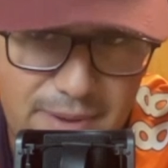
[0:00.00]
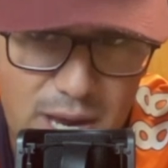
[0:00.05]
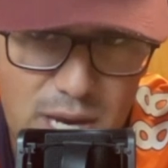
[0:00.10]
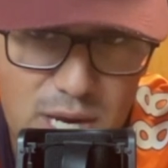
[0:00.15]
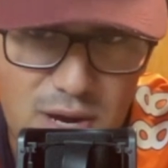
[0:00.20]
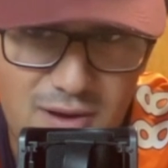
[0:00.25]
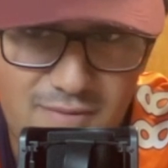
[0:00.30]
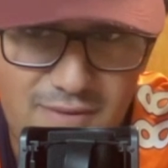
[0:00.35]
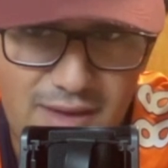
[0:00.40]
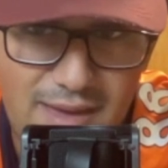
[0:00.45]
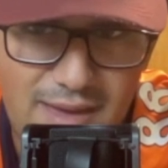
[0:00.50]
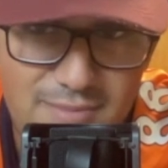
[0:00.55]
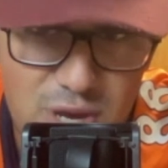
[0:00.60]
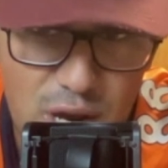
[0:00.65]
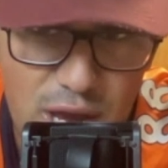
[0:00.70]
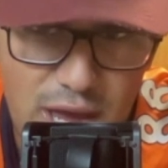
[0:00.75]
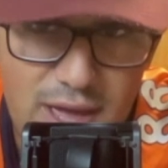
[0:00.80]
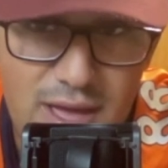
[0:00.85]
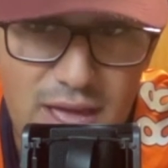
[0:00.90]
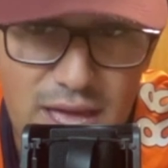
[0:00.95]
picture of
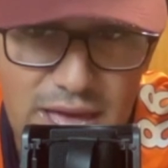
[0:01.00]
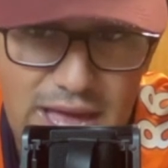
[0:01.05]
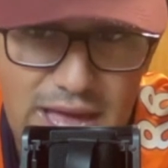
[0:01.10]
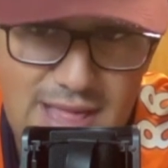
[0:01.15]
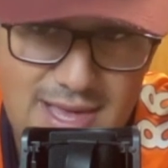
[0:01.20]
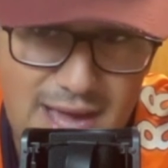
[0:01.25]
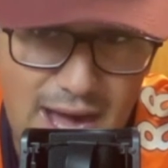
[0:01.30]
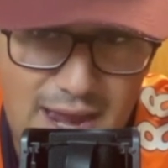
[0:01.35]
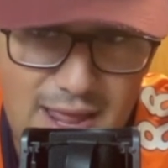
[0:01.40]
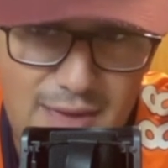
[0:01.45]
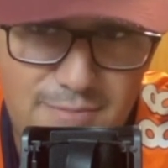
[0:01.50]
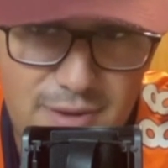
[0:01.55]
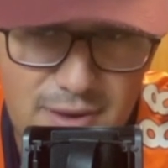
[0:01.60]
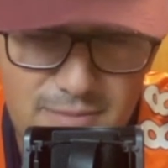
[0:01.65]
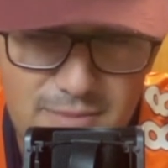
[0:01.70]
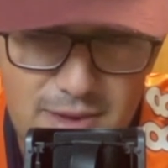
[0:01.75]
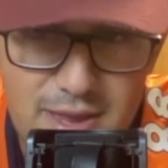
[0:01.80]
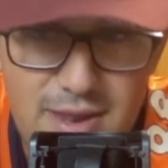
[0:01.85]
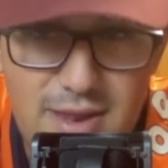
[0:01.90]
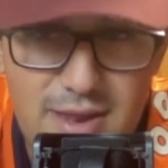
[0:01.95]
MJ and Scottie
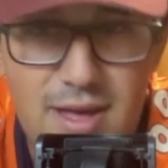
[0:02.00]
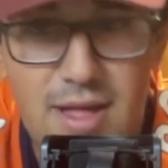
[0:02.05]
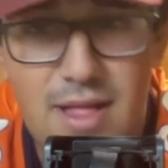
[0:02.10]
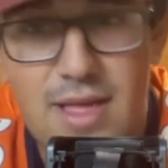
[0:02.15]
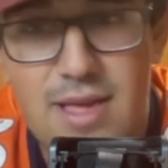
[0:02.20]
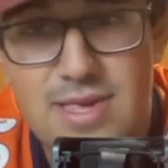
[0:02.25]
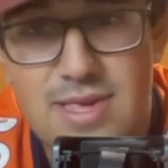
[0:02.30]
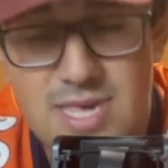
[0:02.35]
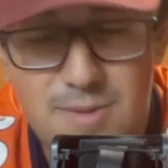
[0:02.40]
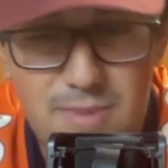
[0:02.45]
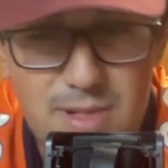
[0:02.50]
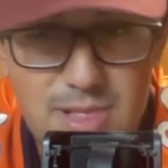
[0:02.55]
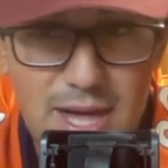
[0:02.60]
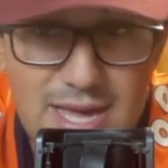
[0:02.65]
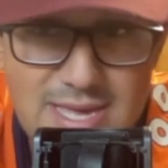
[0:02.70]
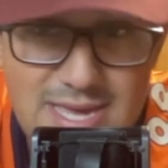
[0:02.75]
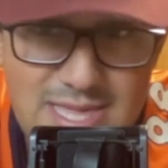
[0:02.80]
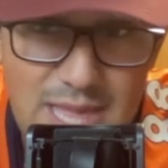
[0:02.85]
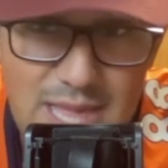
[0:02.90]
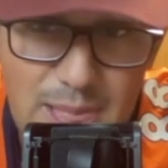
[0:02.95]
Pippen
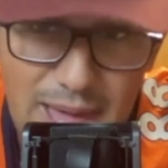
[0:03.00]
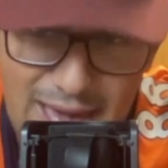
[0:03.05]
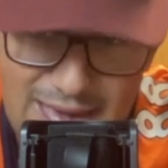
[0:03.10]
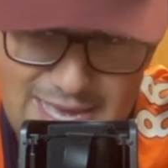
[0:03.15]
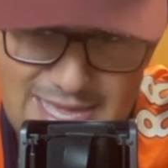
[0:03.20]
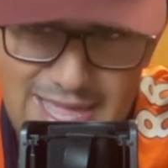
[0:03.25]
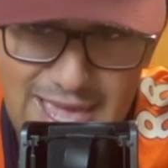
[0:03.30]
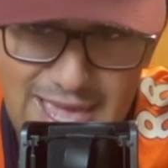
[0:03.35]
symbolizing the last